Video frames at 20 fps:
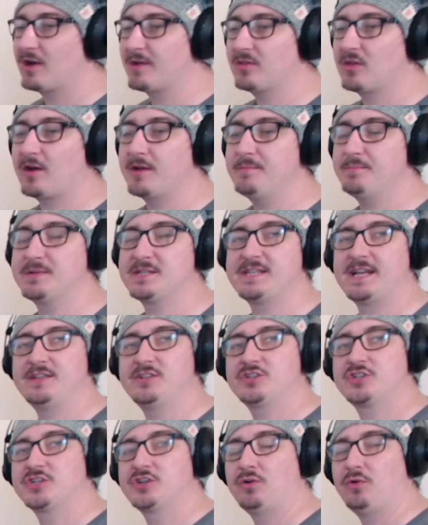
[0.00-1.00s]
I'm
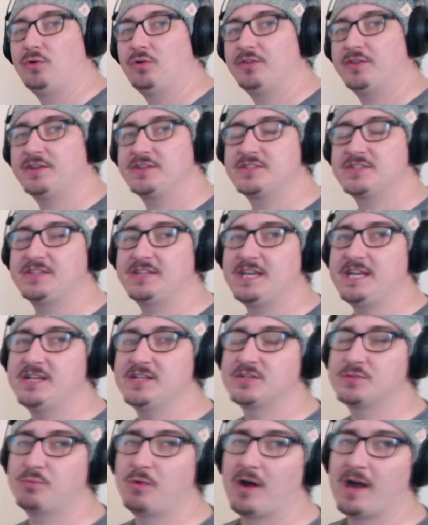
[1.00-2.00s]
99% sure that
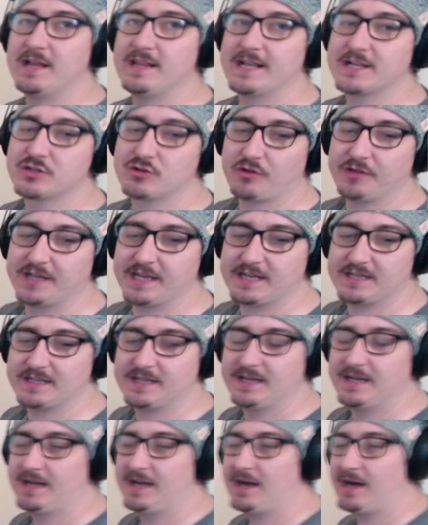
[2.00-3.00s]
these were
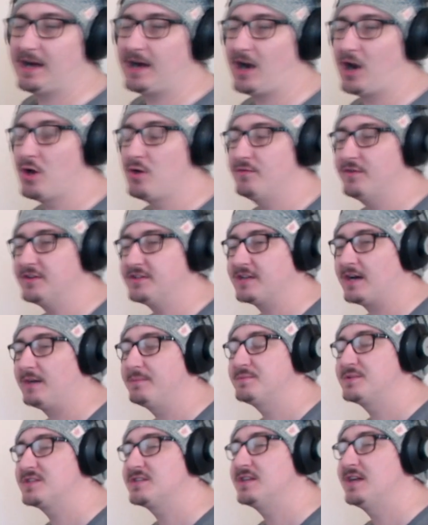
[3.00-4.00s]
electronic
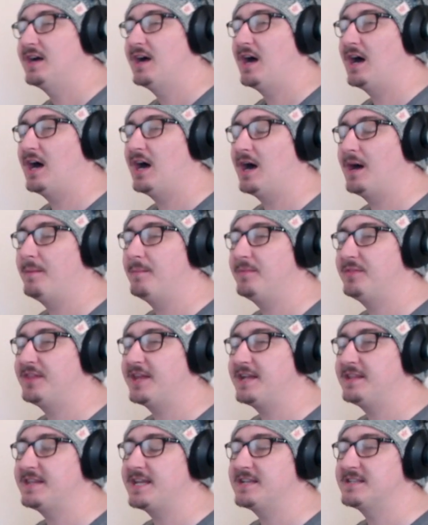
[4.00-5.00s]
overdubs.
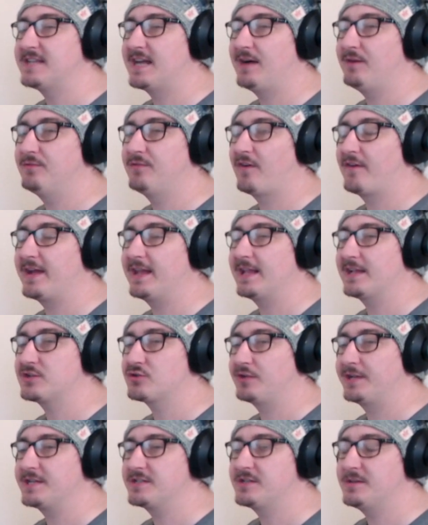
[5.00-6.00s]
They sound very
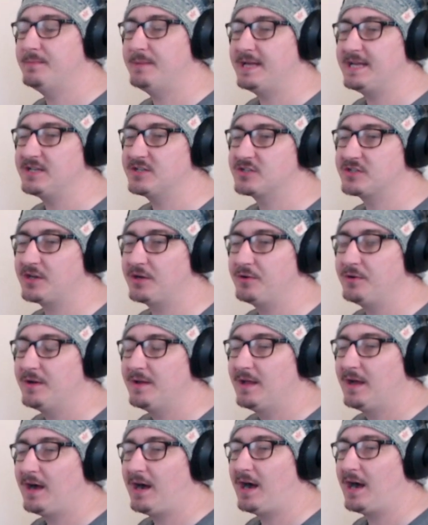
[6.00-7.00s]
electronic to me. So
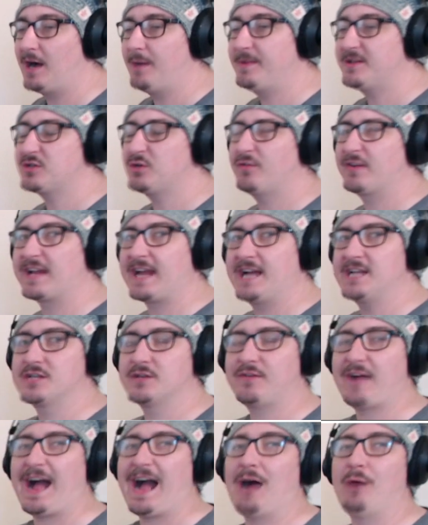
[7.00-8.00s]
it's sort of a case
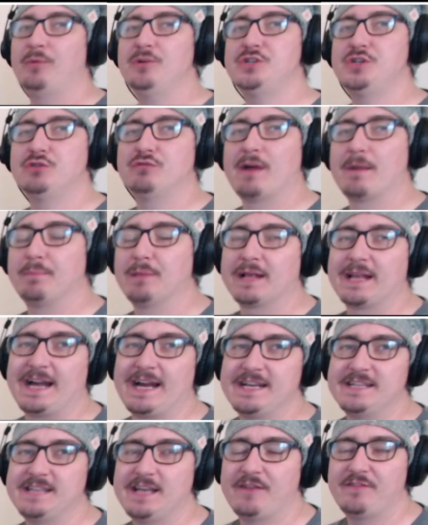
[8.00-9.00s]
of how would you
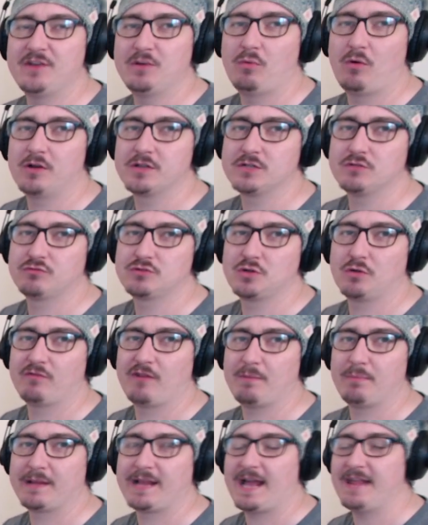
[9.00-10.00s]
replicate it if you wanted to sort of
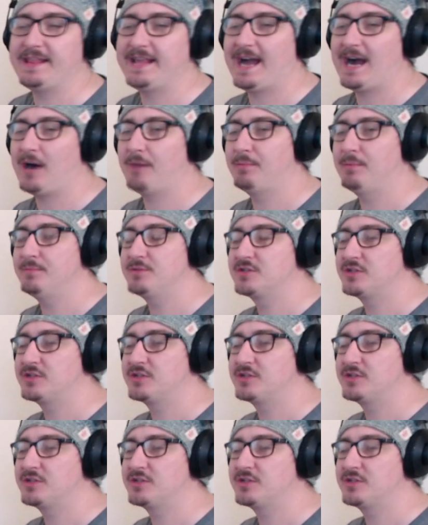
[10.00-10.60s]
replicate the album.